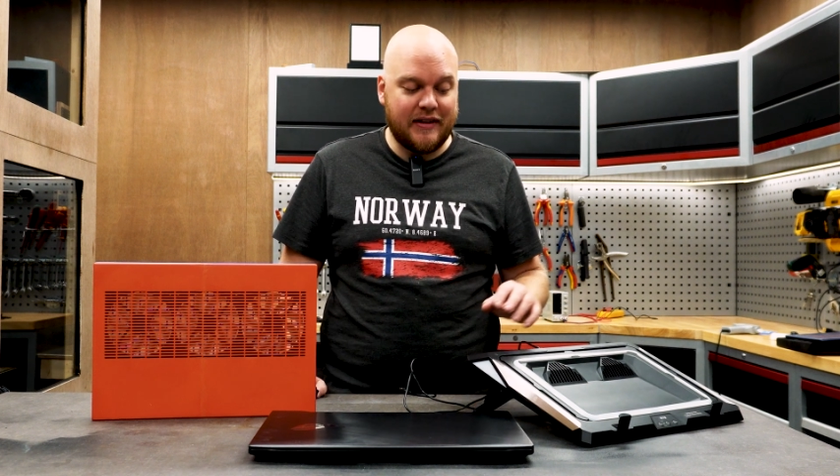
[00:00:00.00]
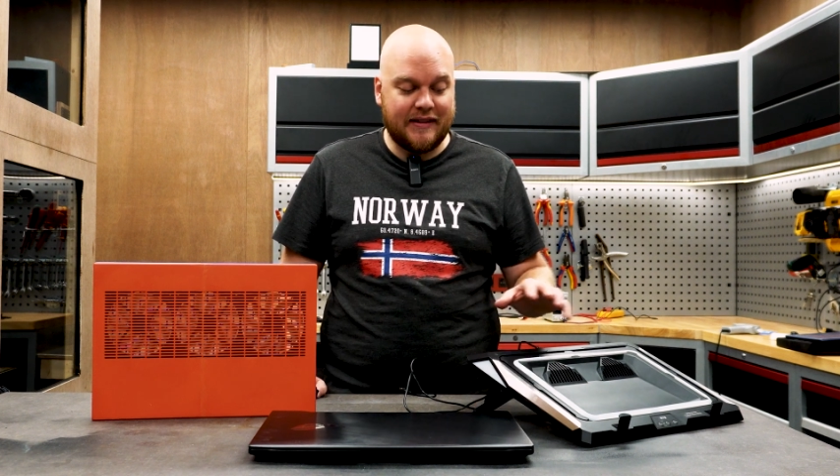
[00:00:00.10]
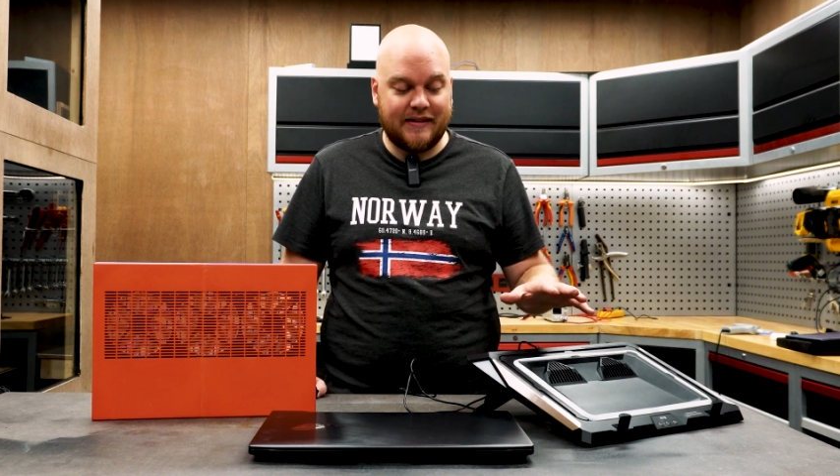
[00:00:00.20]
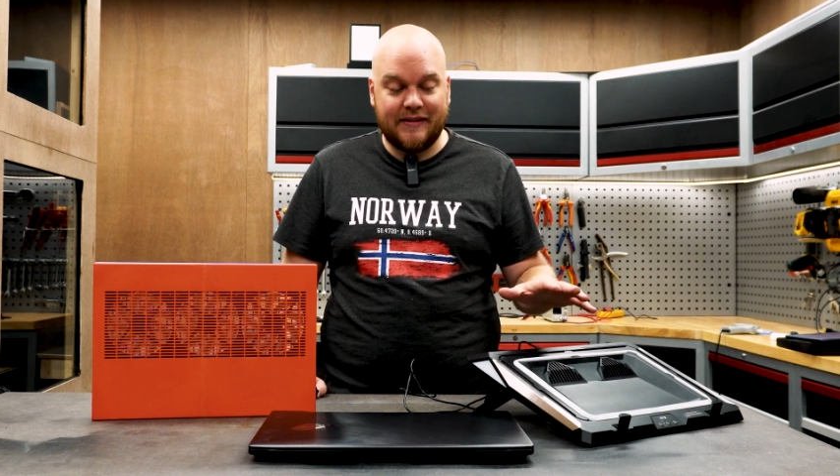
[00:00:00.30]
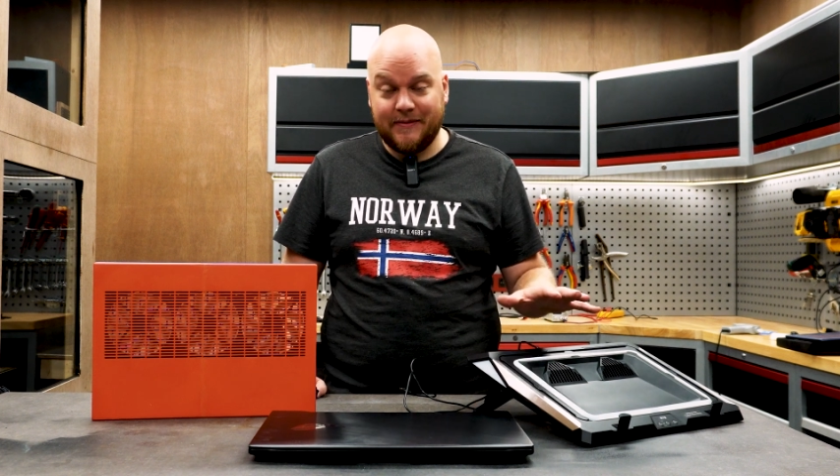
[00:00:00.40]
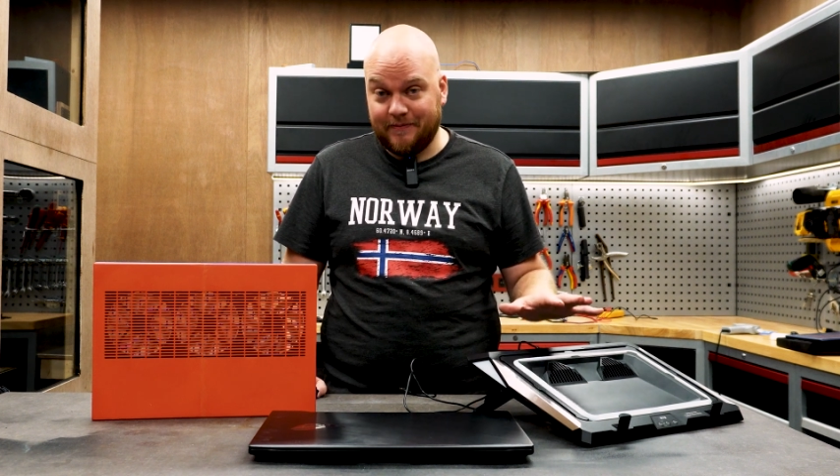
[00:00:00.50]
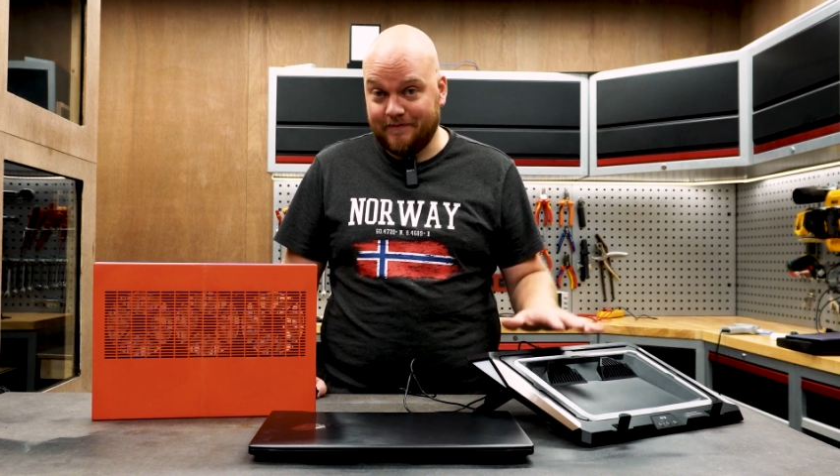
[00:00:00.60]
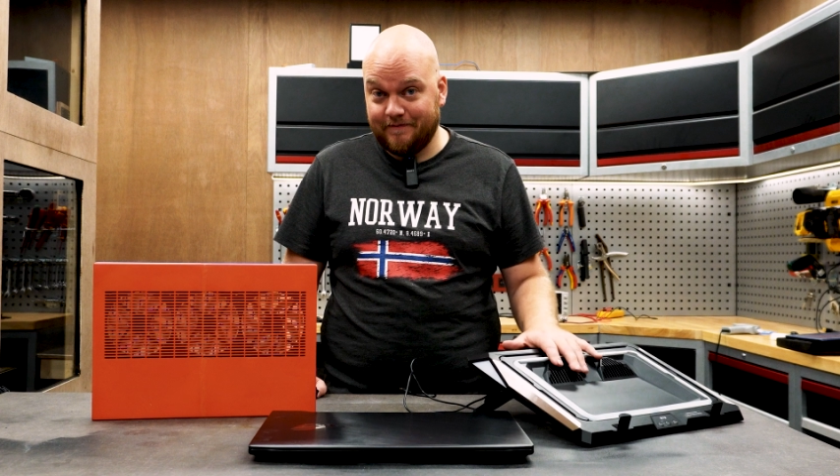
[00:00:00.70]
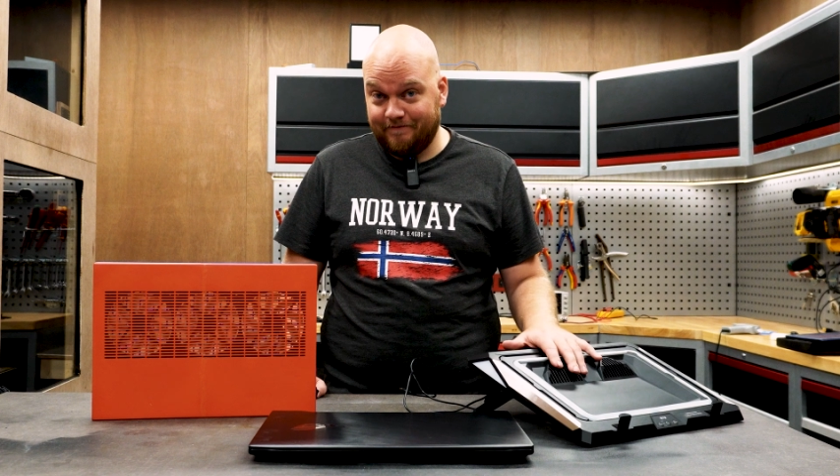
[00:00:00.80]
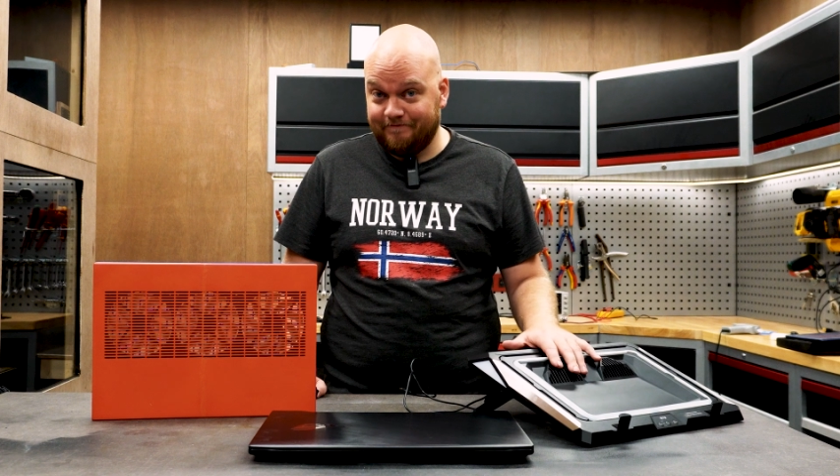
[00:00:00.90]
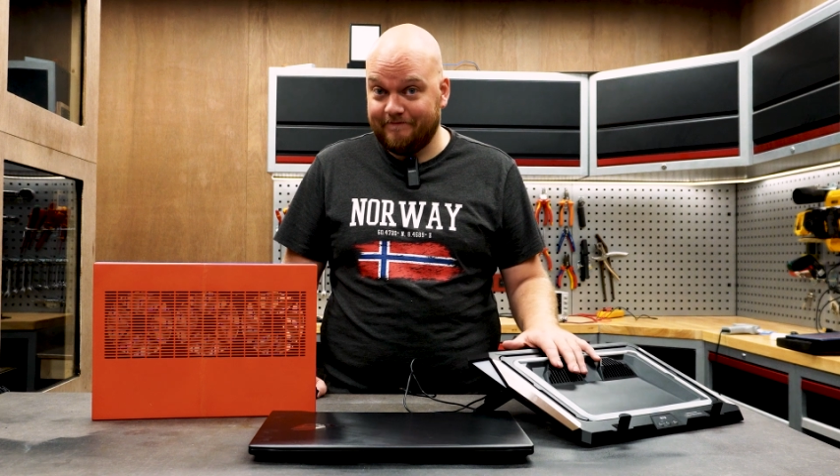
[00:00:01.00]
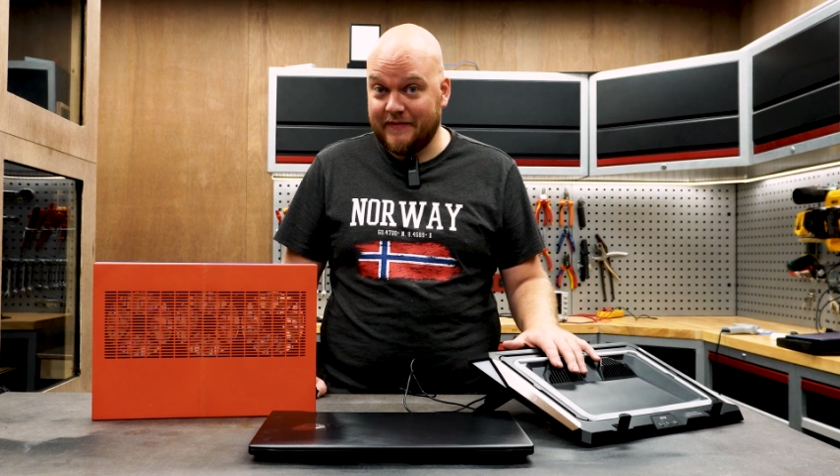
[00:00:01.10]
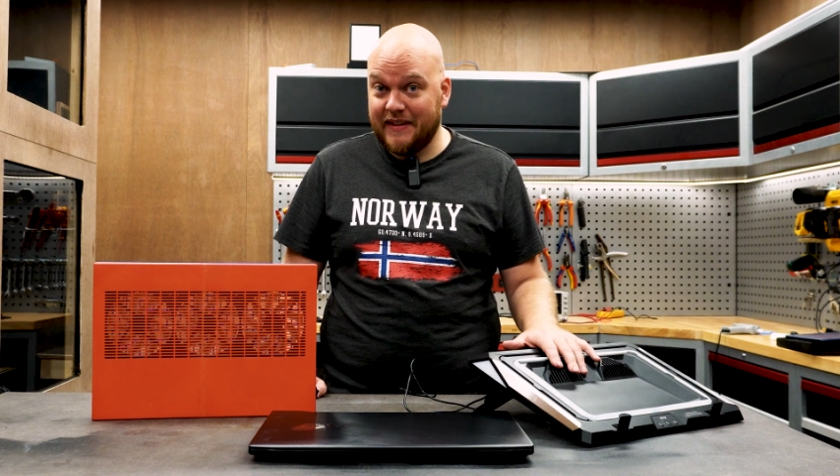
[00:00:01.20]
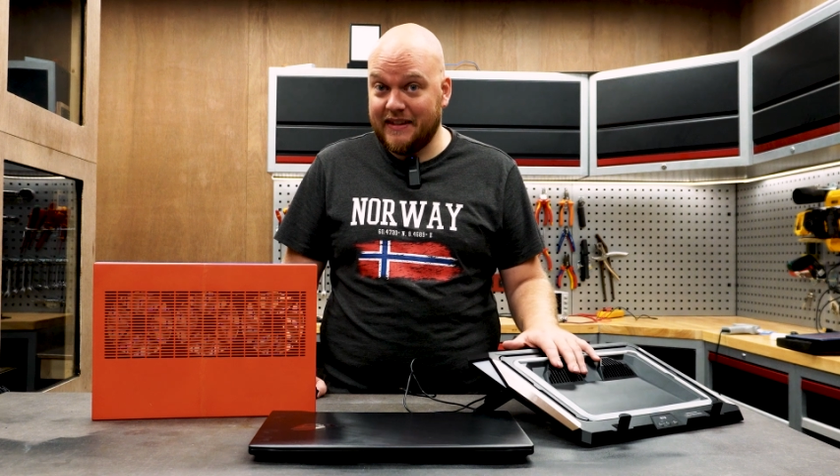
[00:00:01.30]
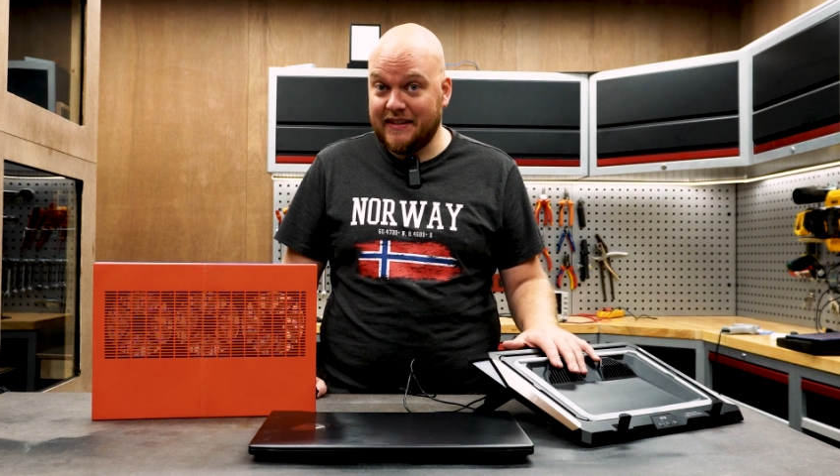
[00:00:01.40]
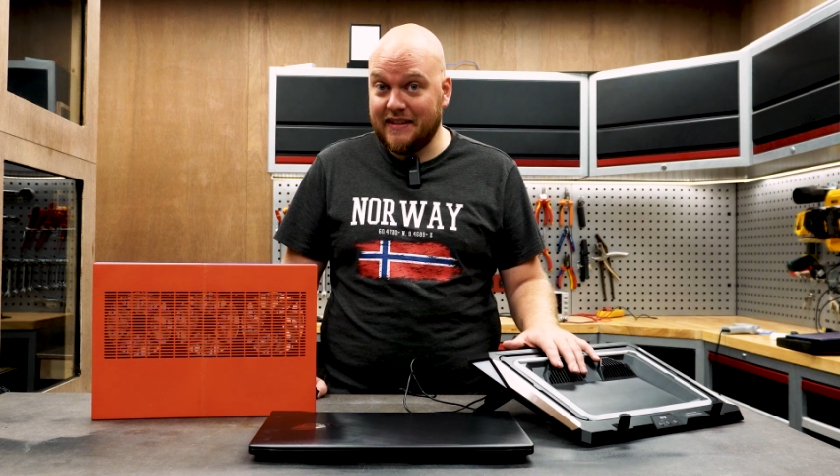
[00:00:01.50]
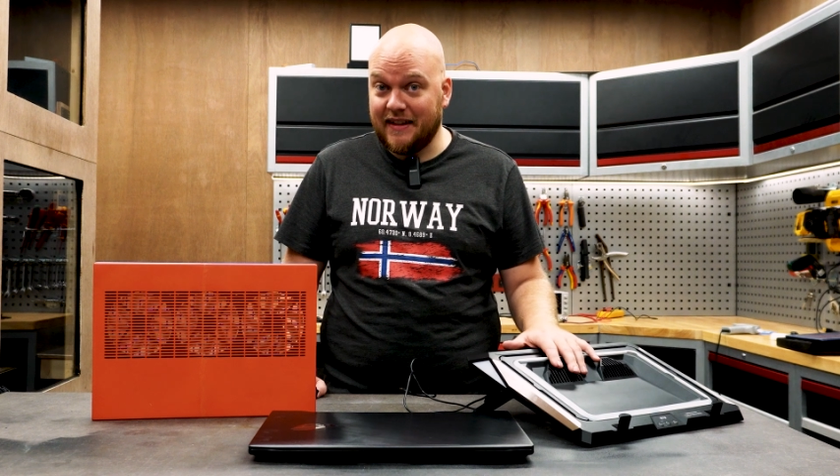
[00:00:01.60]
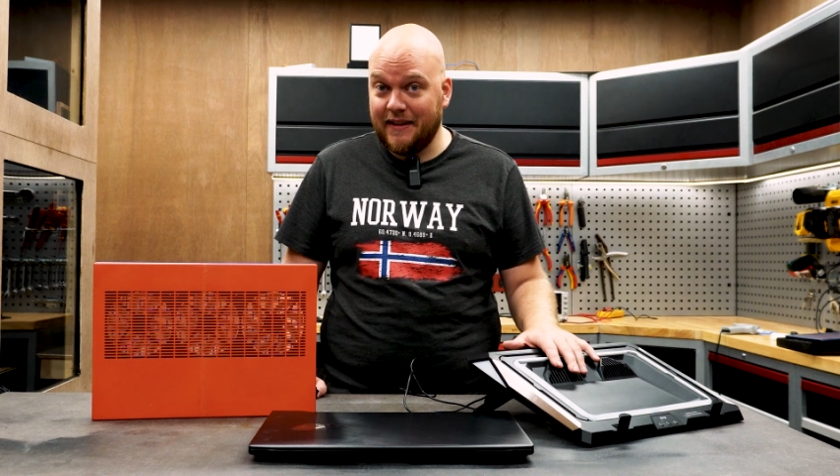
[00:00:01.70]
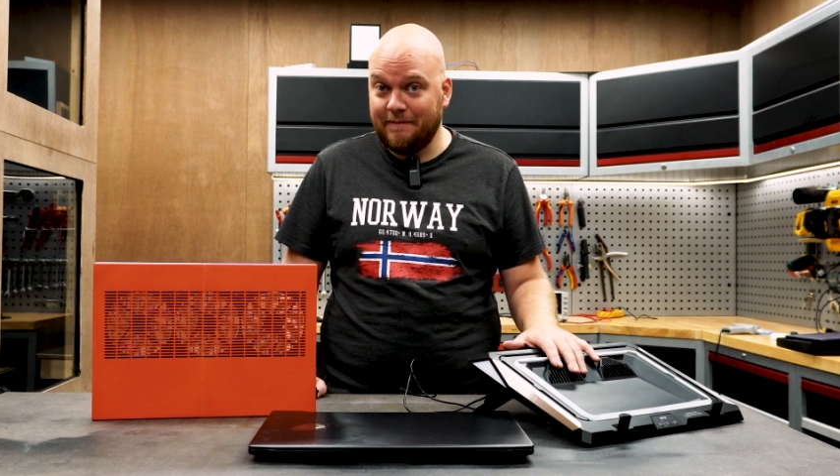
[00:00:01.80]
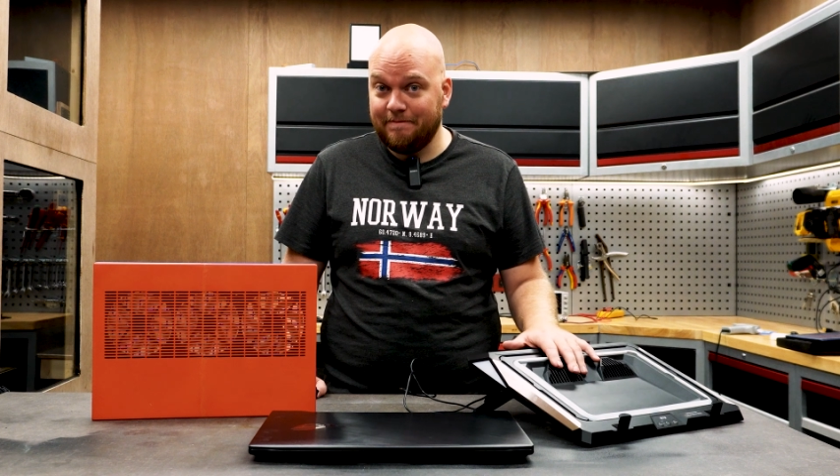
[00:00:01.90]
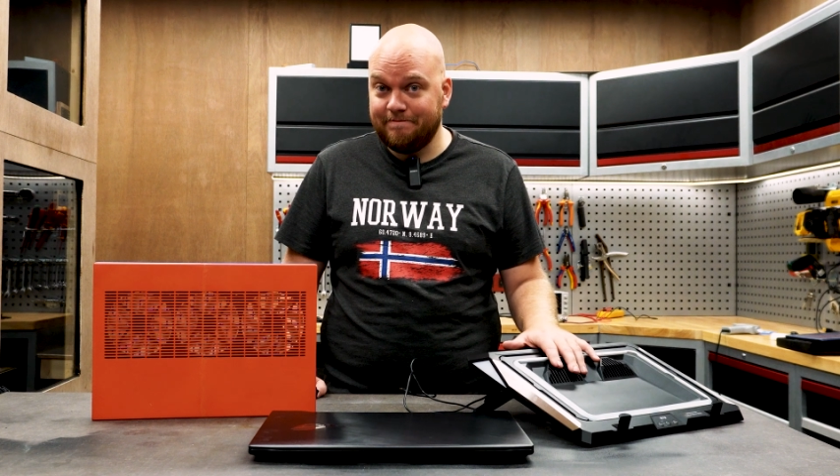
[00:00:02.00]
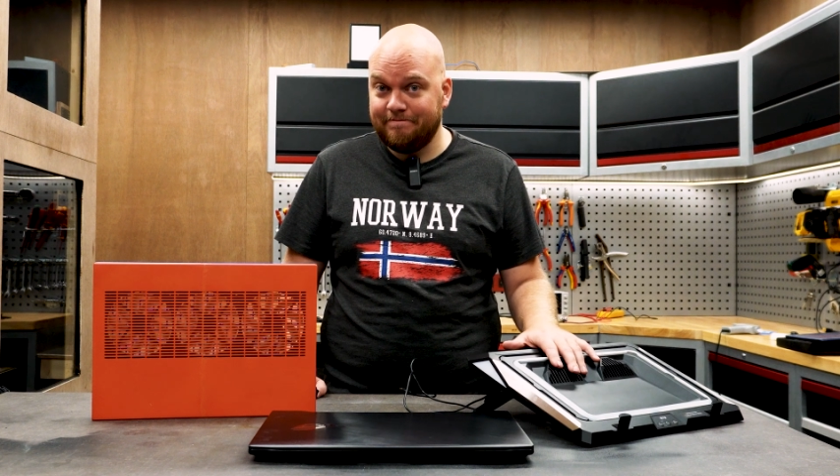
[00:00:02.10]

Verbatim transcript: is this design.